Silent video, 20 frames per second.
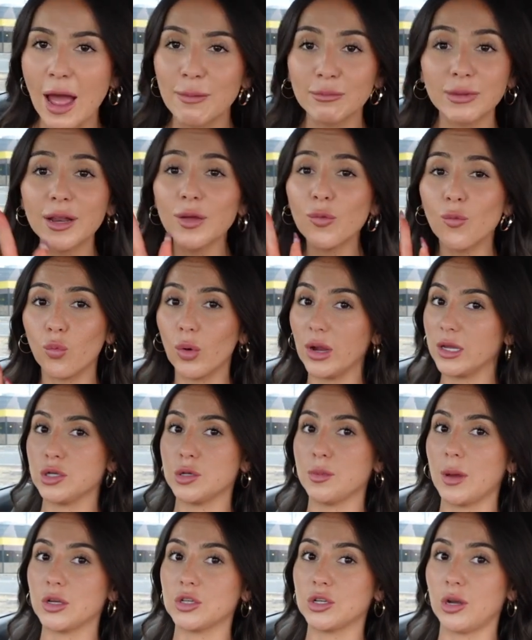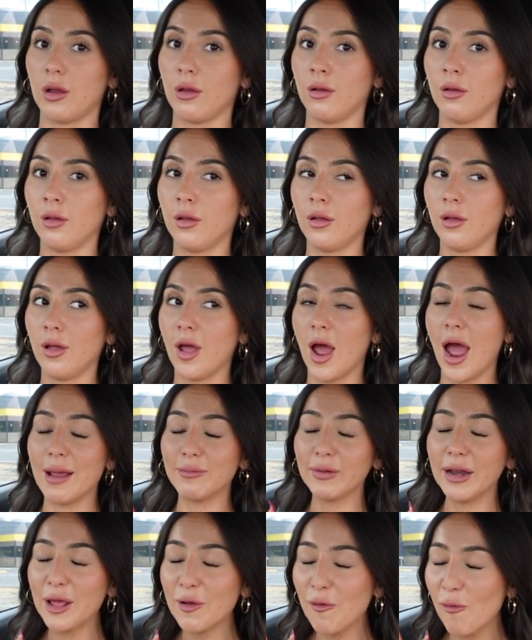I'm getting way too passionate.
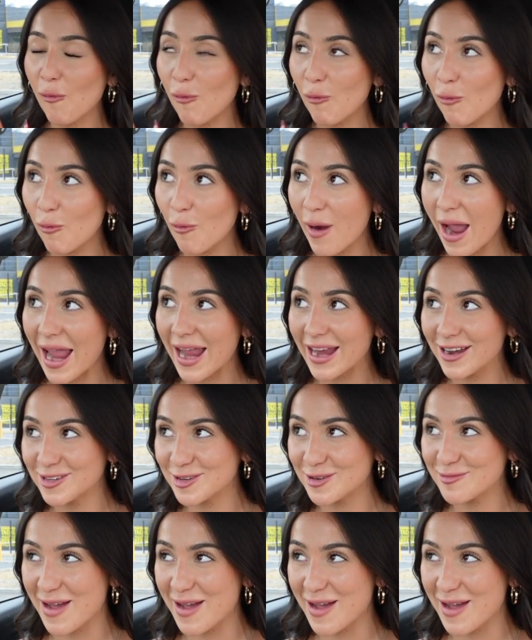I'm getting way too